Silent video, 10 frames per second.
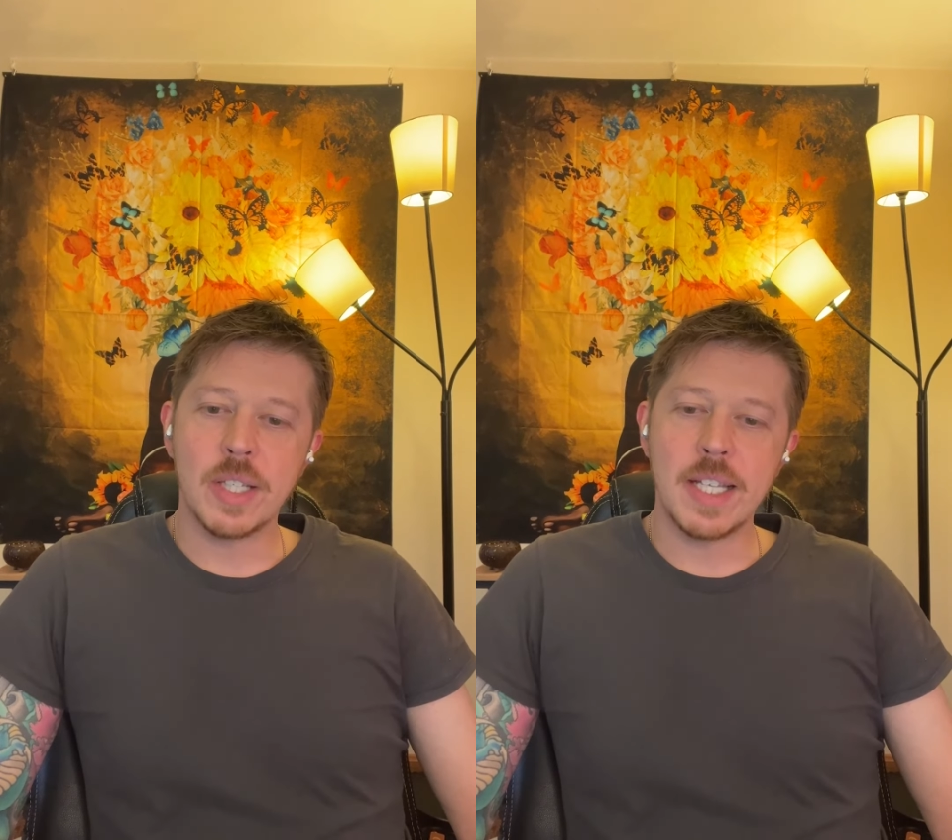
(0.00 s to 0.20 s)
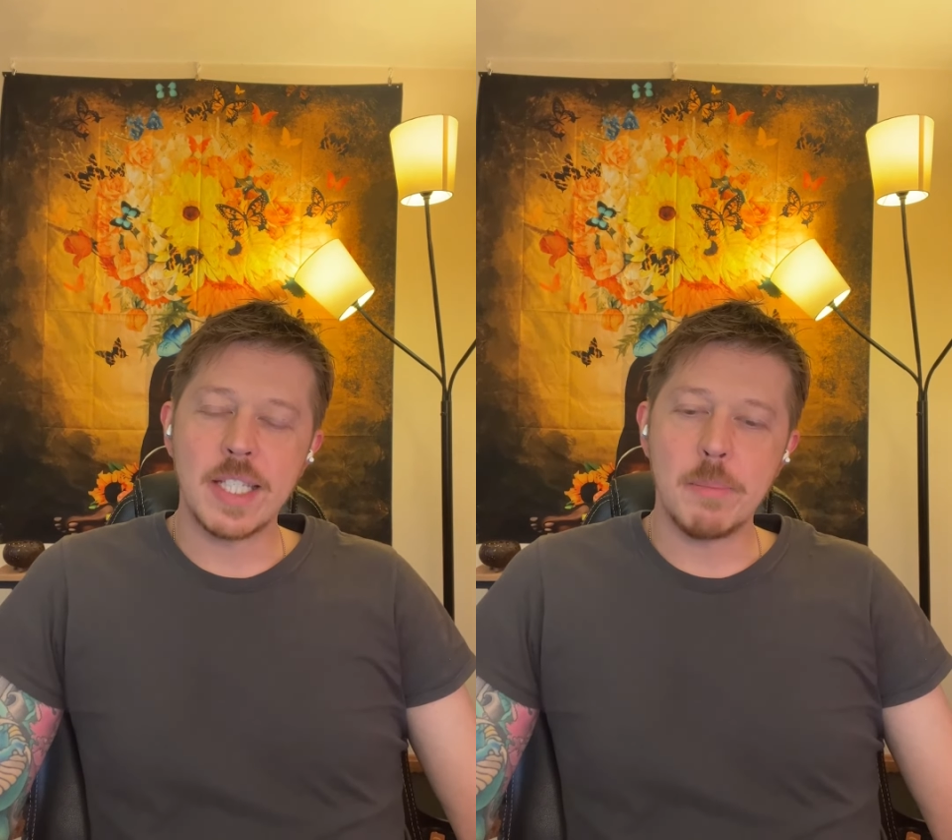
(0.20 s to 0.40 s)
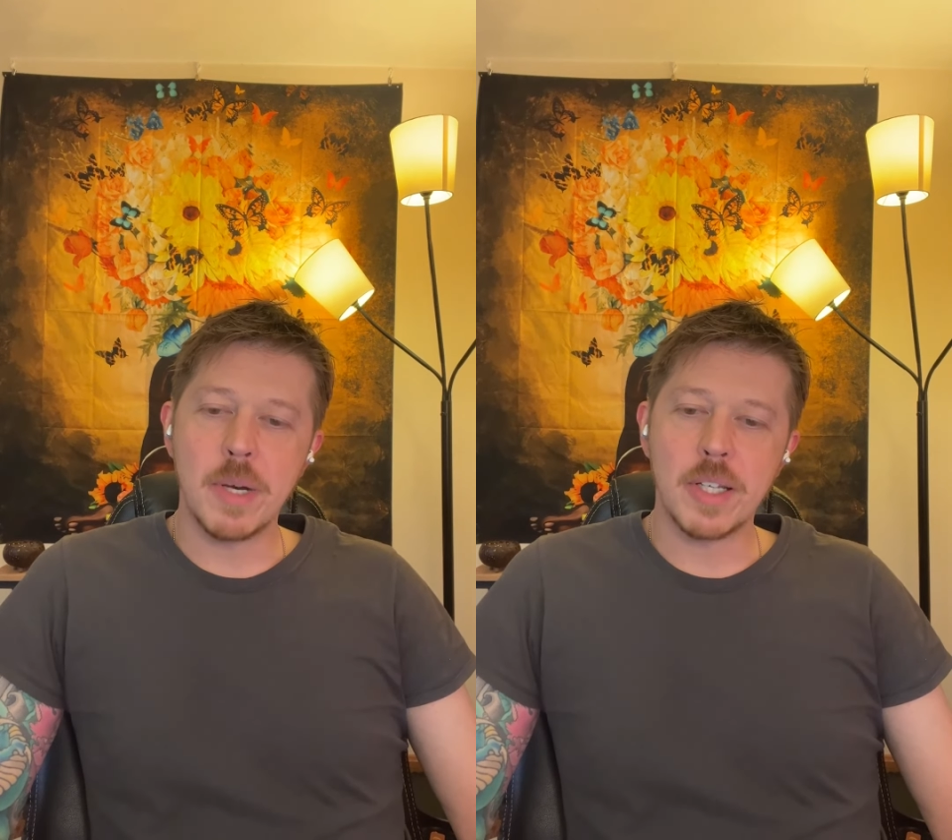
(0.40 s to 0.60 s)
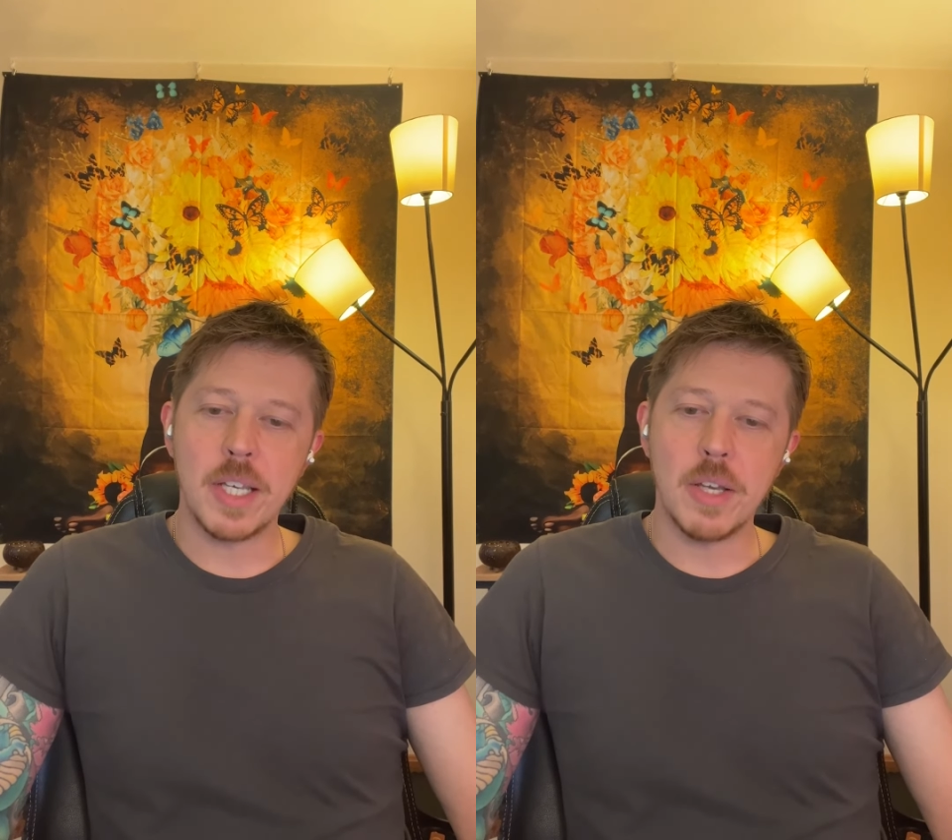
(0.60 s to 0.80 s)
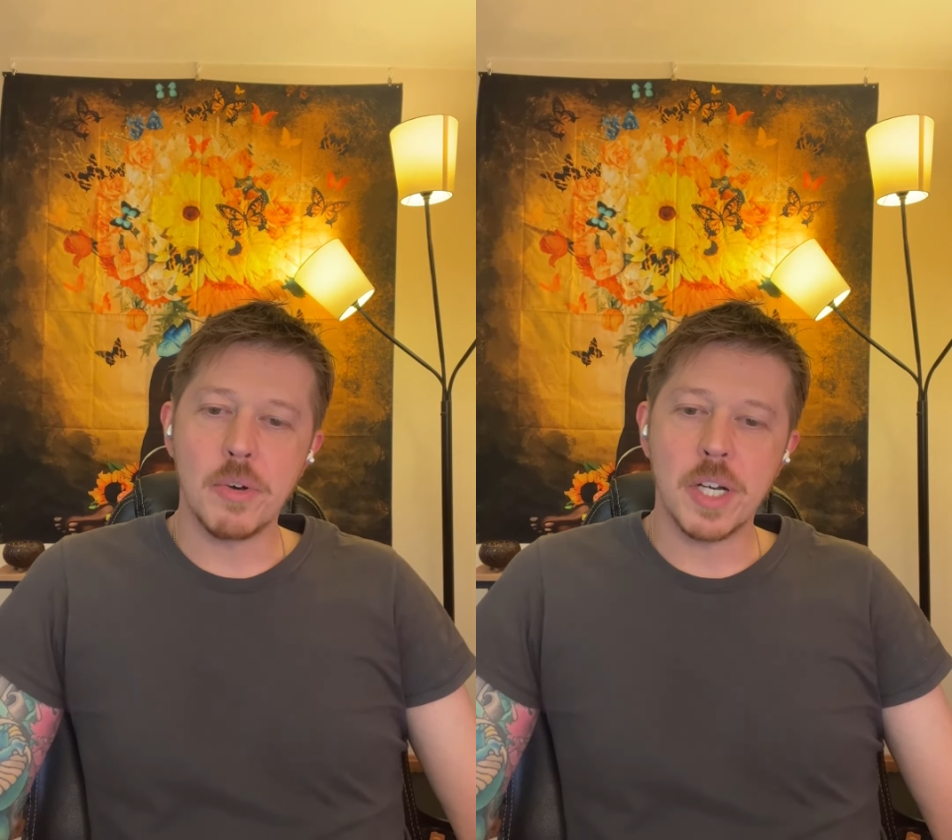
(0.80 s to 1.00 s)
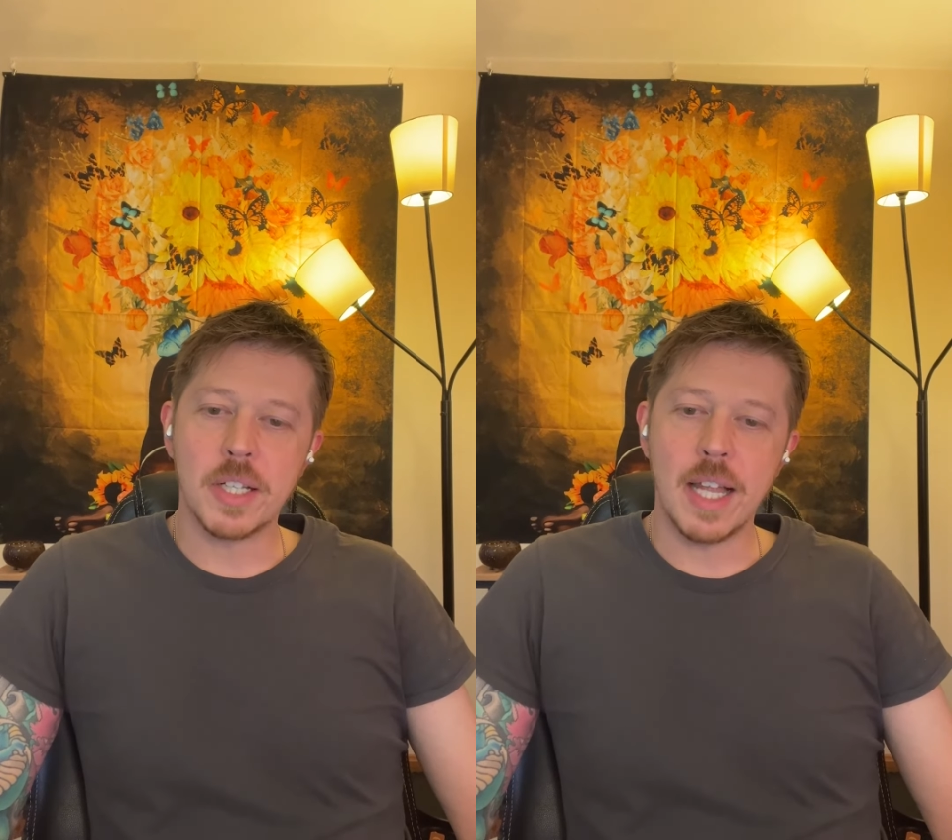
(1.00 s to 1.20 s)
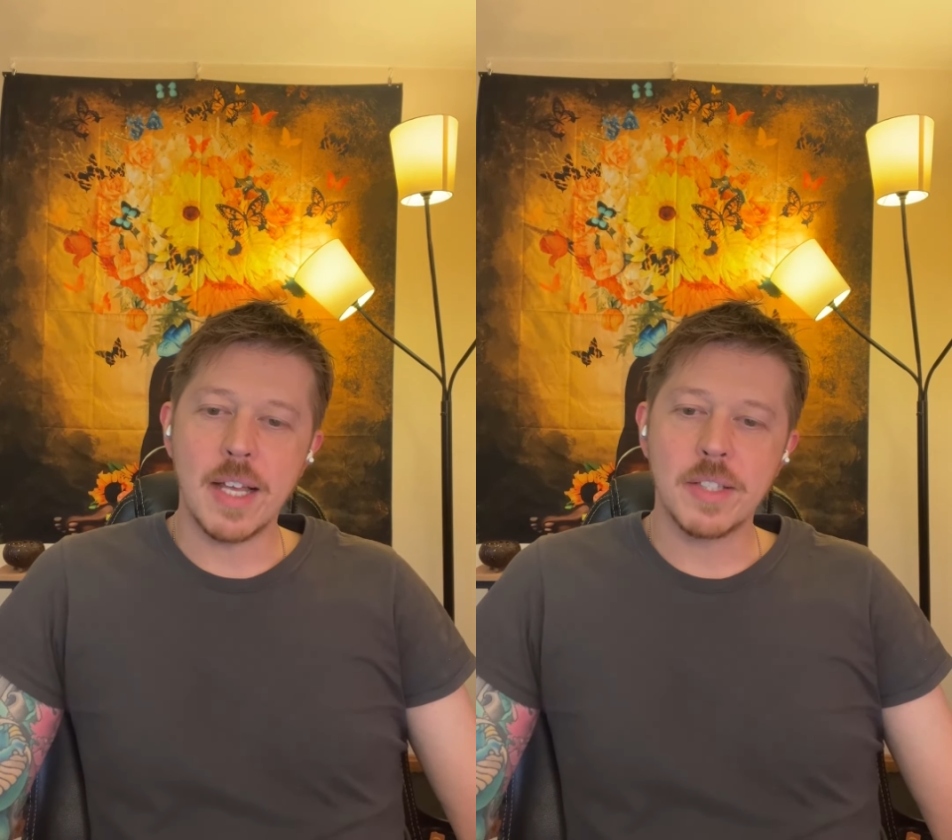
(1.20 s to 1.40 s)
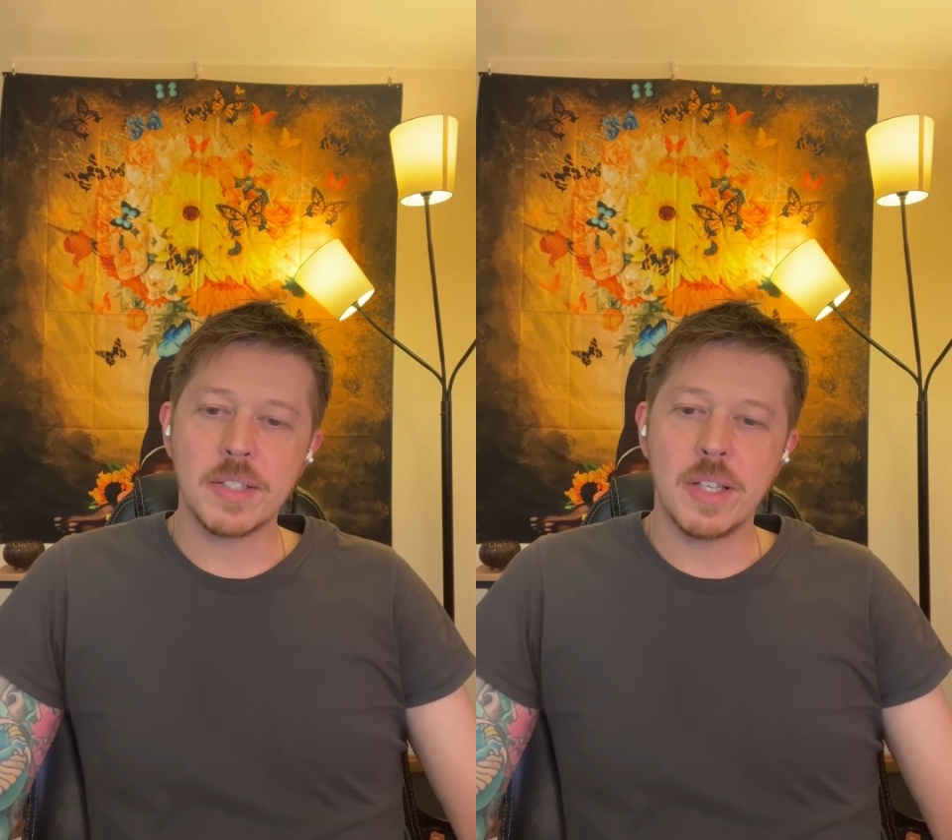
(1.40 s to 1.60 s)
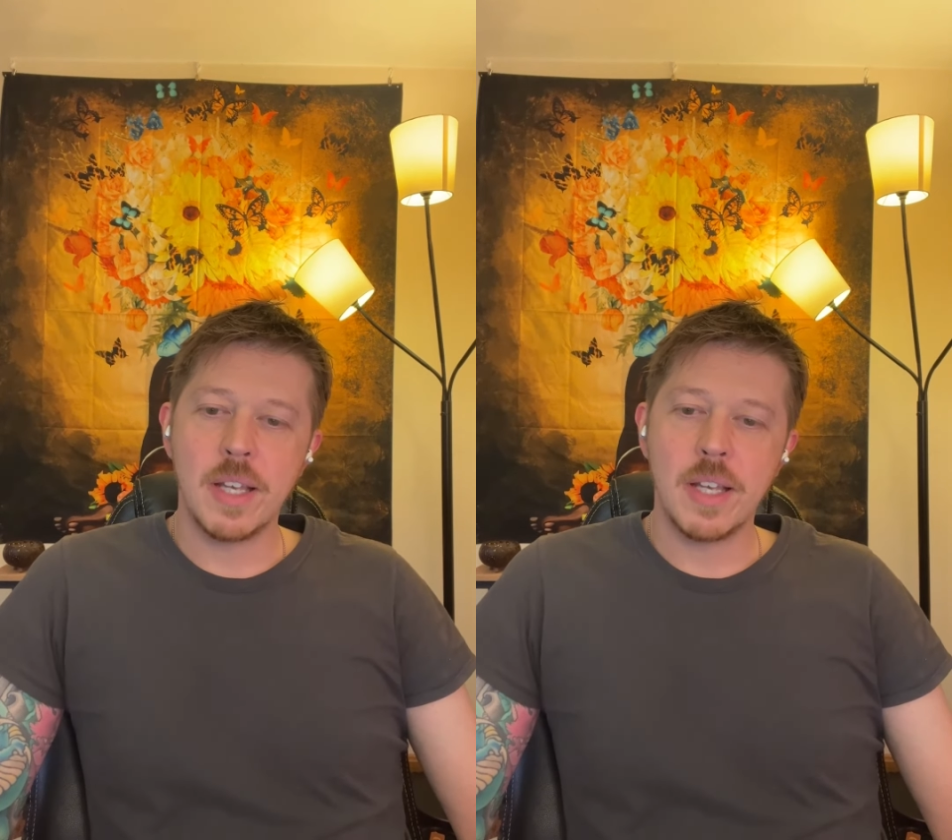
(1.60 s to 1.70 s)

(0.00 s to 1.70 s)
lazy monkey yoga class.